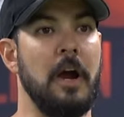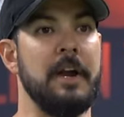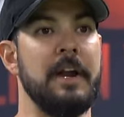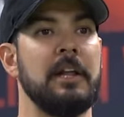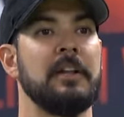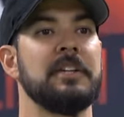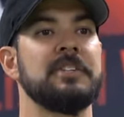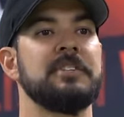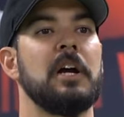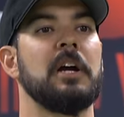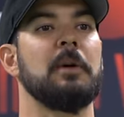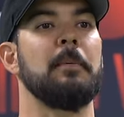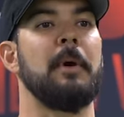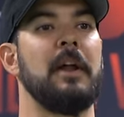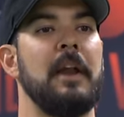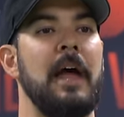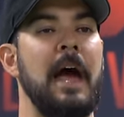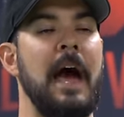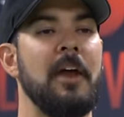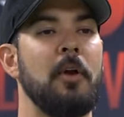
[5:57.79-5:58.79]
All right, now let's talk
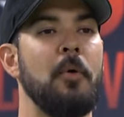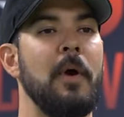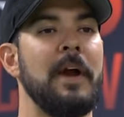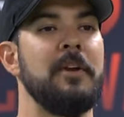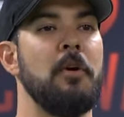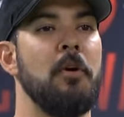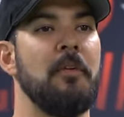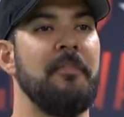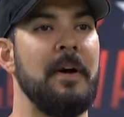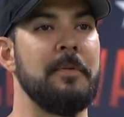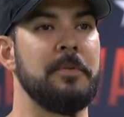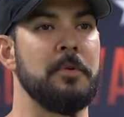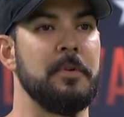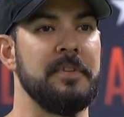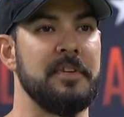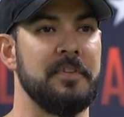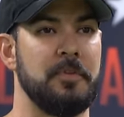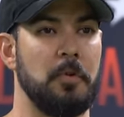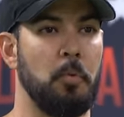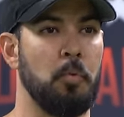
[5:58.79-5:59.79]
about how do I know if I'm
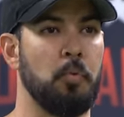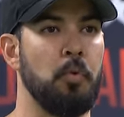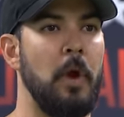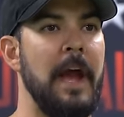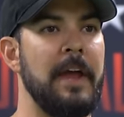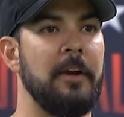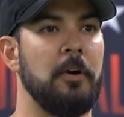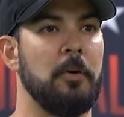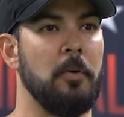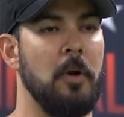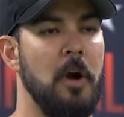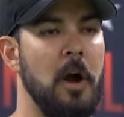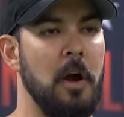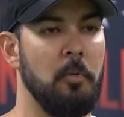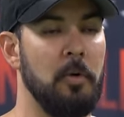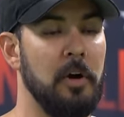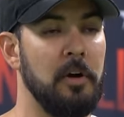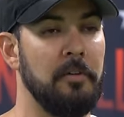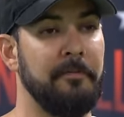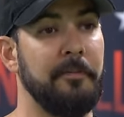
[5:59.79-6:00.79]
doing this right or
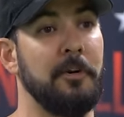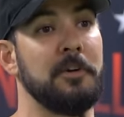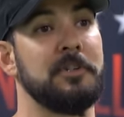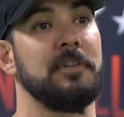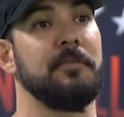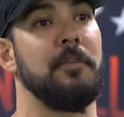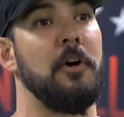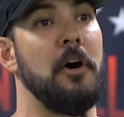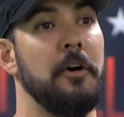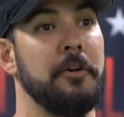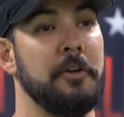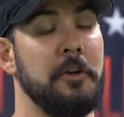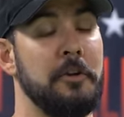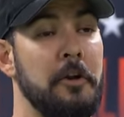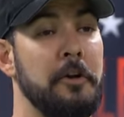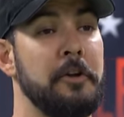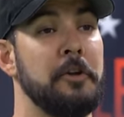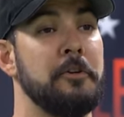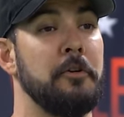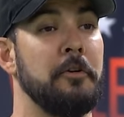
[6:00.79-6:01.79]
wrong? Well, first of all, you
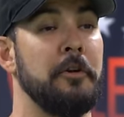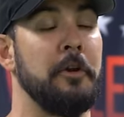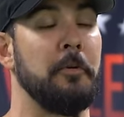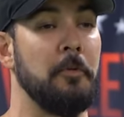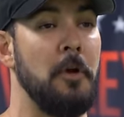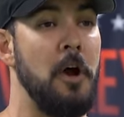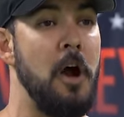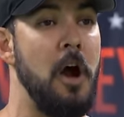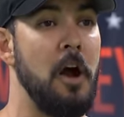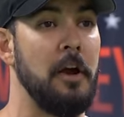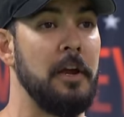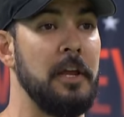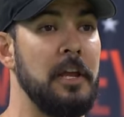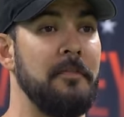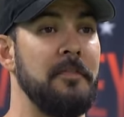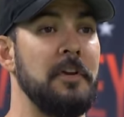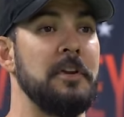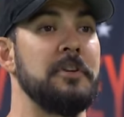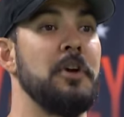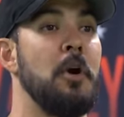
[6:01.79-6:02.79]
know you're doing it wrong
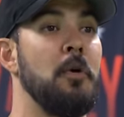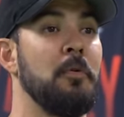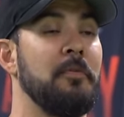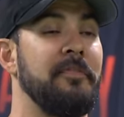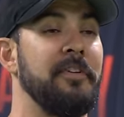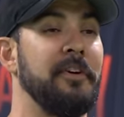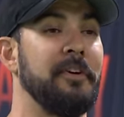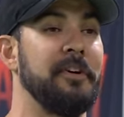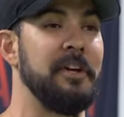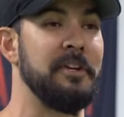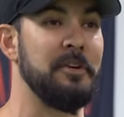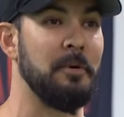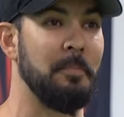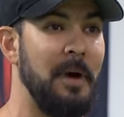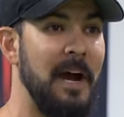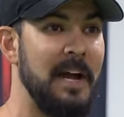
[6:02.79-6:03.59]
if you don't feel it in your